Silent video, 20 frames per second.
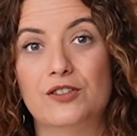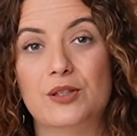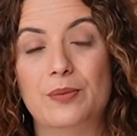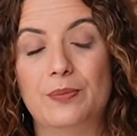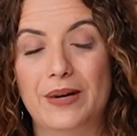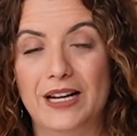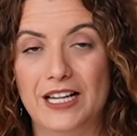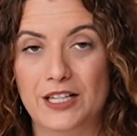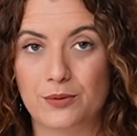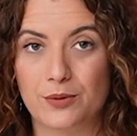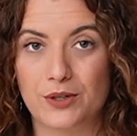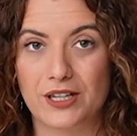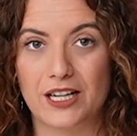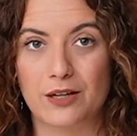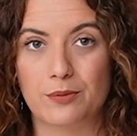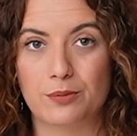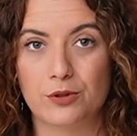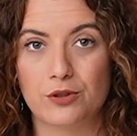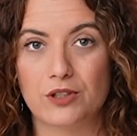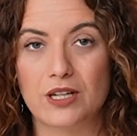the bad
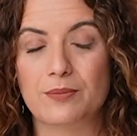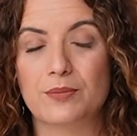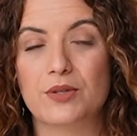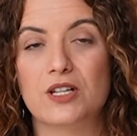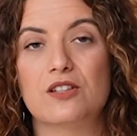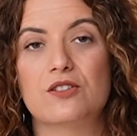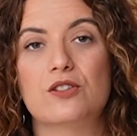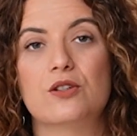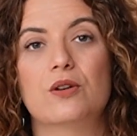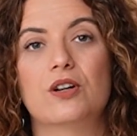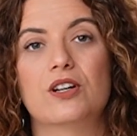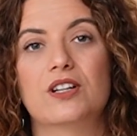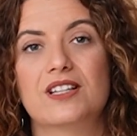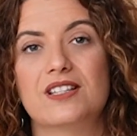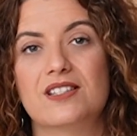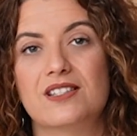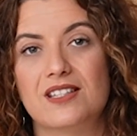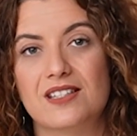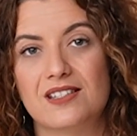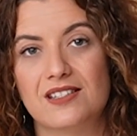workout program because you are
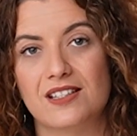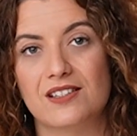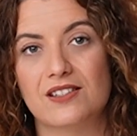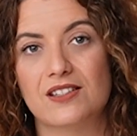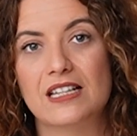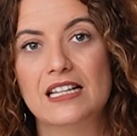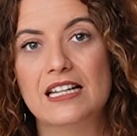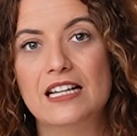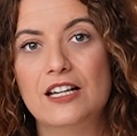consistent.